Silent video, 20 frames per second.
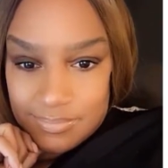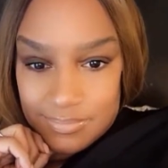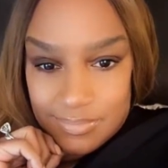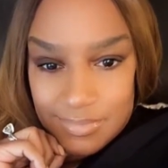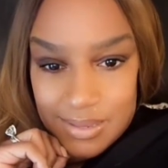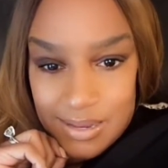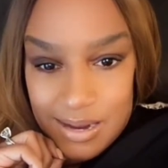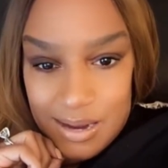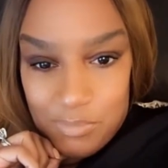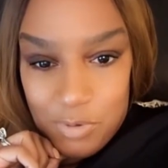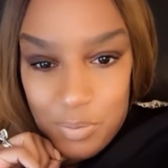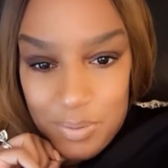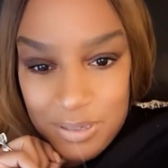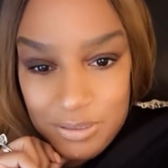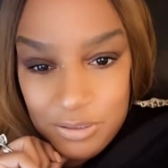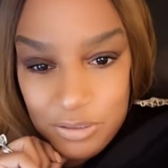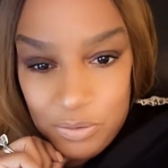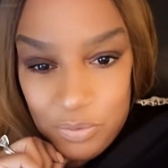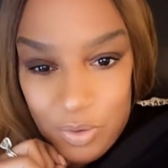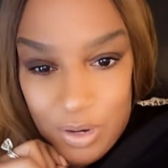At that moment,
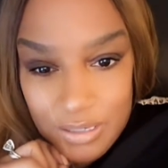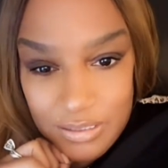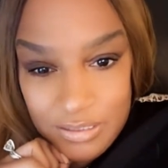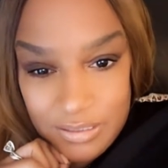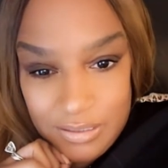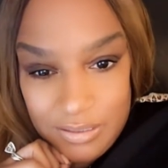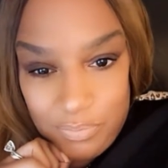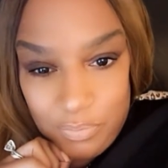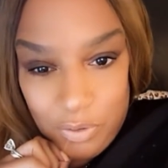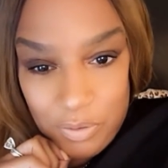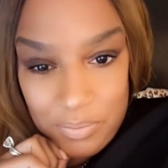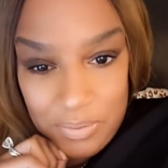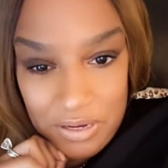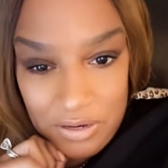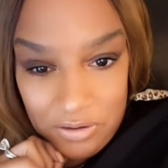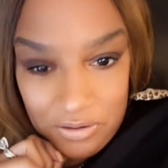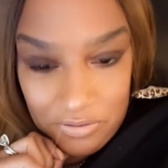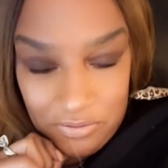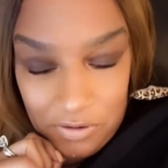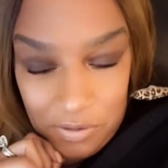a single
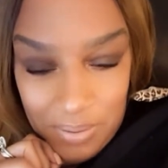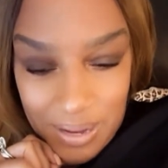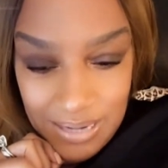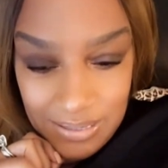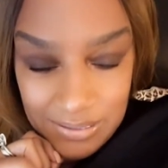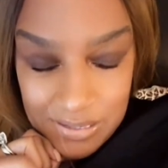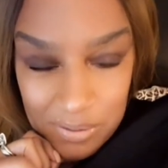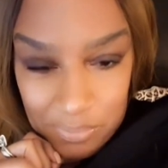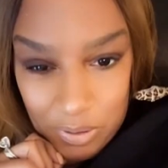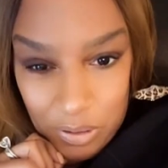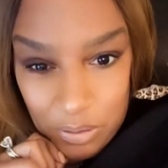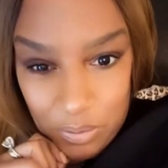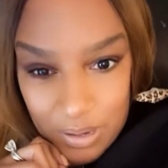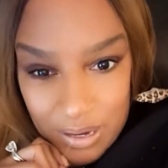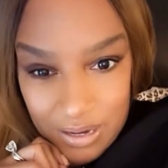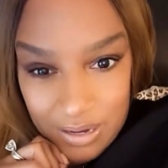name began to surface